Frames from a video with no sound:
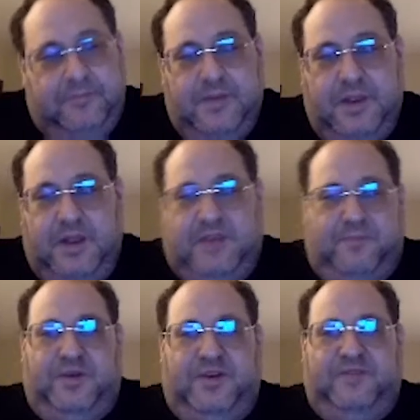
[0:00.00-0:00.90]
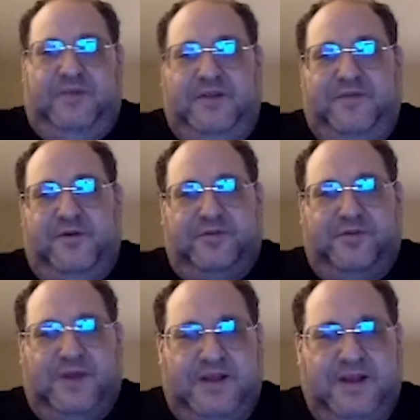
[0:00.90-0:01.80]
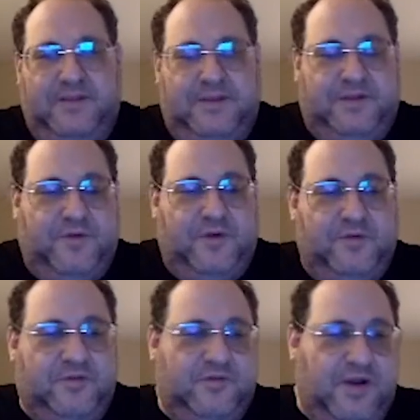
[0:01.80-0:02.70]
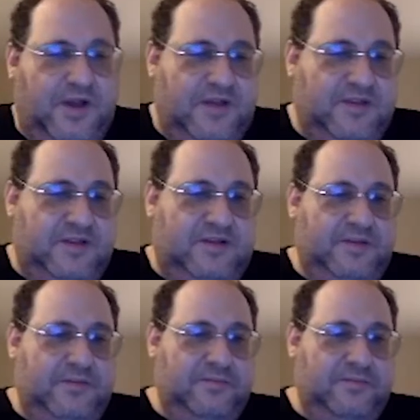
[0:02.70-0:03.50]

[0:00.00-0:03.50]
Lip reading: it's pretty straightforward to write a little bit of code to analyze it.